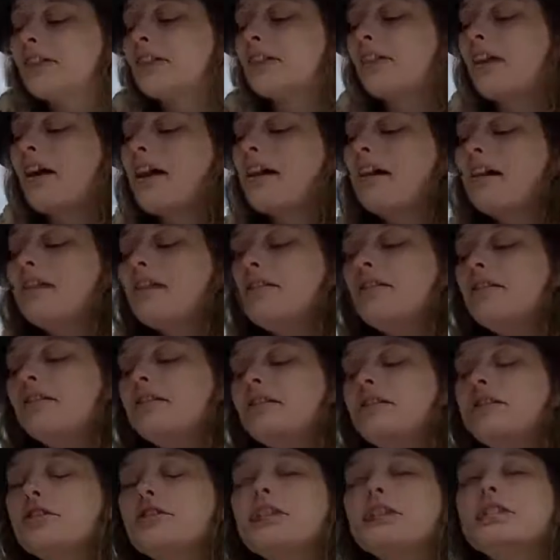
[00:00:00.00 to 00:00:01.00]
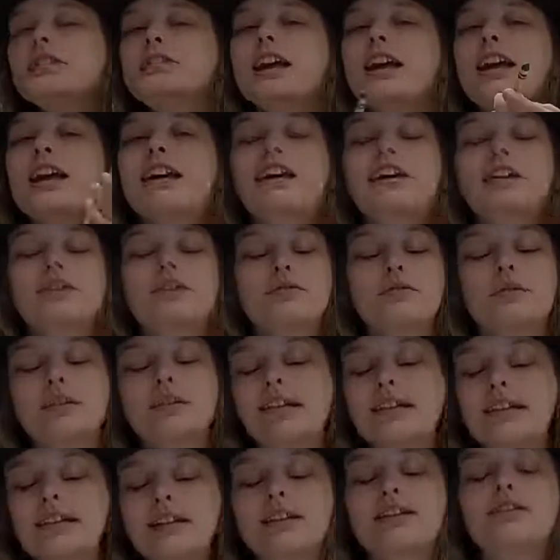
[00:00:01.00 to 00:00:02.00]
okay? You can take a
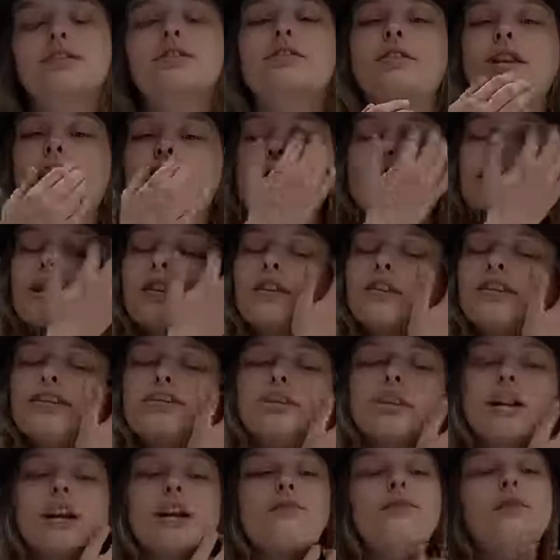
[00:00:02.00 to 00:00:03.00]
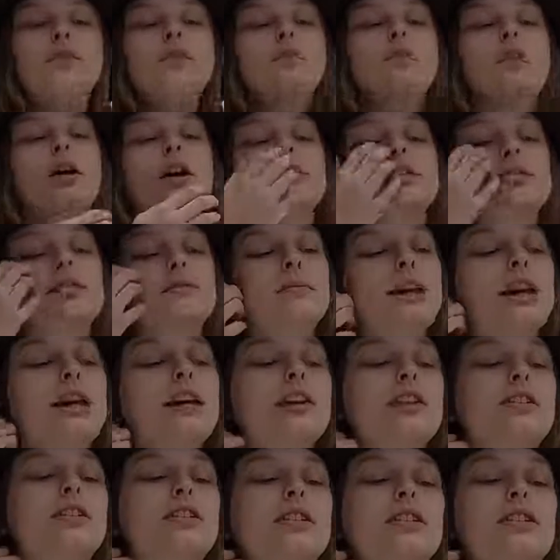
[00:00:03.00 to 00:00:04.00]
green crayon if you want to make
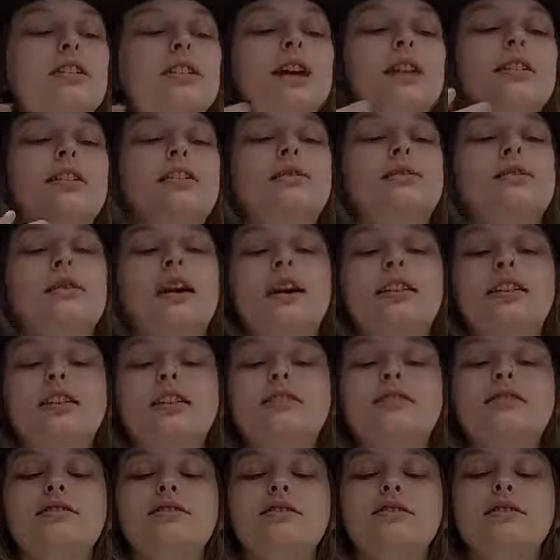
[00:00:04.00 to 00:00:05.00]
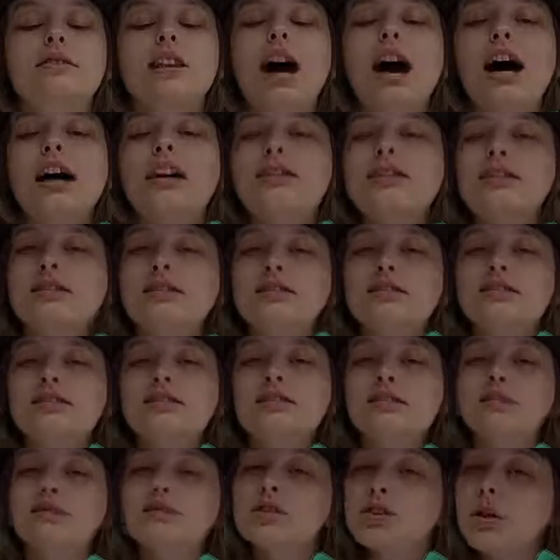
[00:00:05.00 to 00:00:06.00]
it look like the red-eared
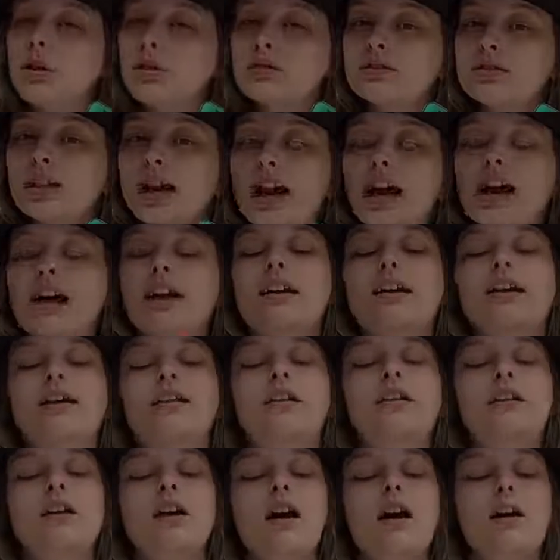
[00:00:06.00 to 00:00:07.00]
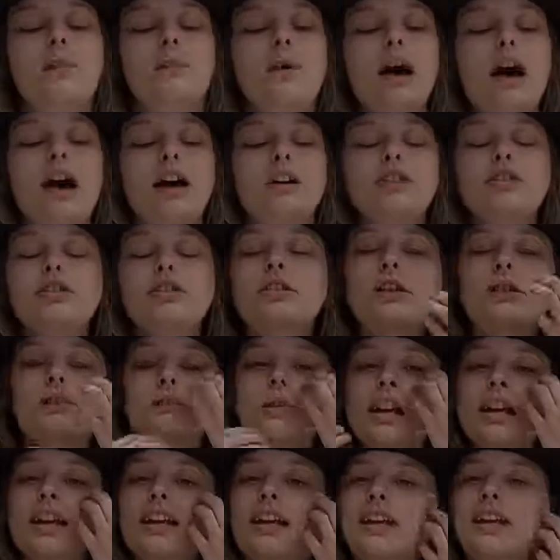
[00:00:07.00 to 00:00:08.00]
sliders of Toltec. But you can
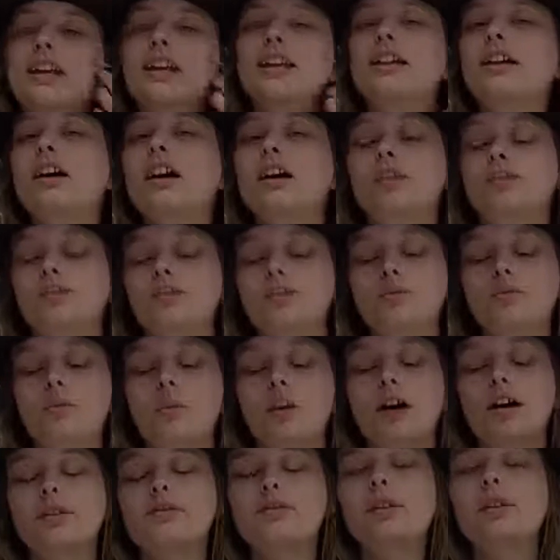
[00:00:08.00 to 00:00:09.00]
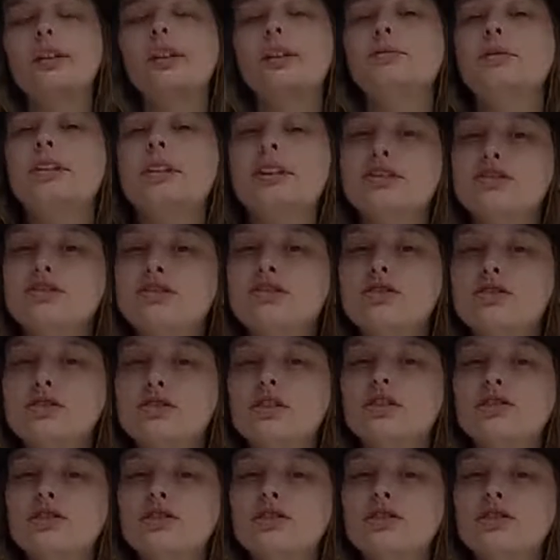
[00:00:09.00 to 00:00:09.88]
make it any color you want, really, because it's your